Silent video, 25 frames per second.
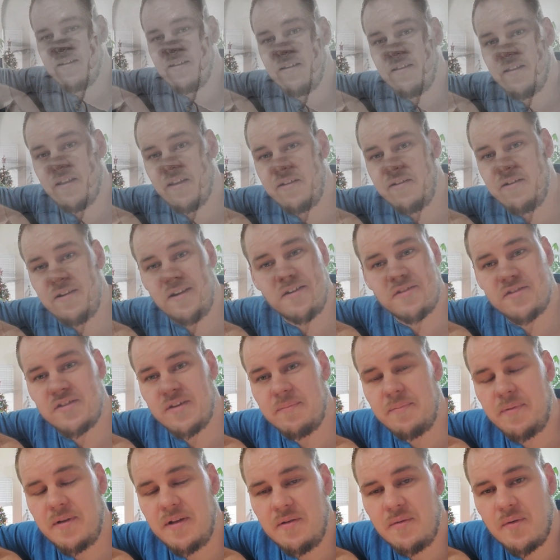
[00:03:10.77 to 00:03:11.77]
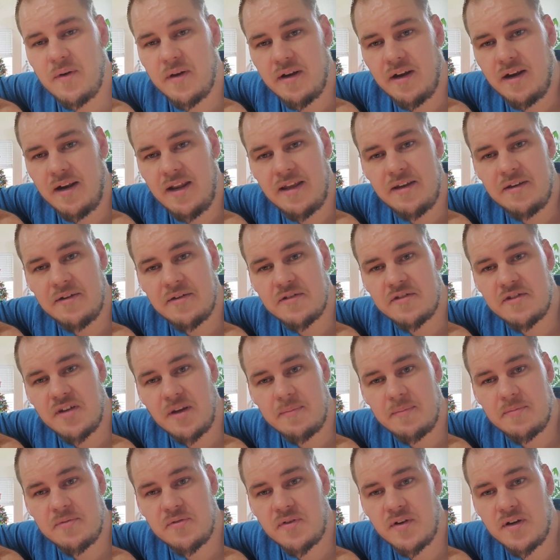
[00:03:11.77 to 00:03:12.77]
Then you simply want to let your
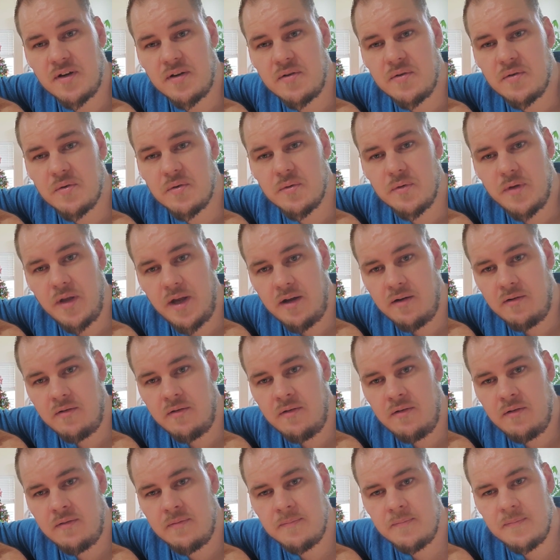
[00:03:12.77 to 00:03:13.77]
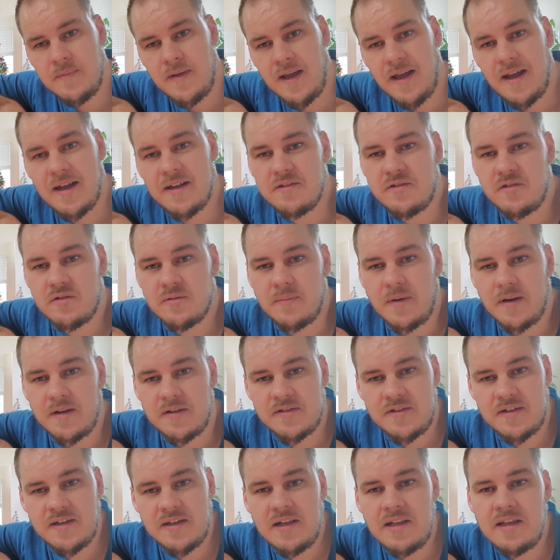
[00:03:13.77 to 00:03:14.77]
substrate cool down, add your
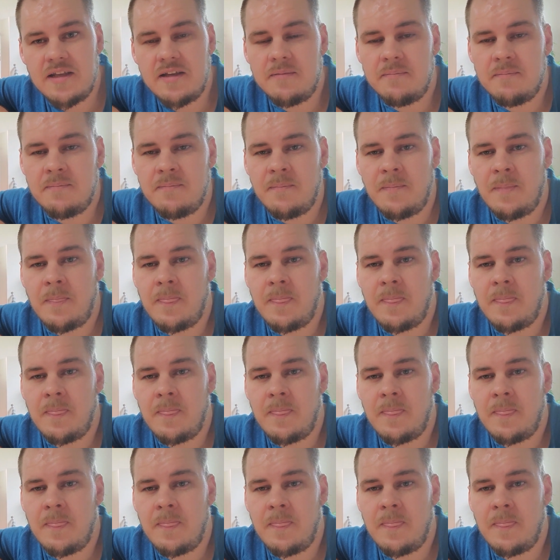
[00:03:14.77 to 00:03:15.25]
mycelium,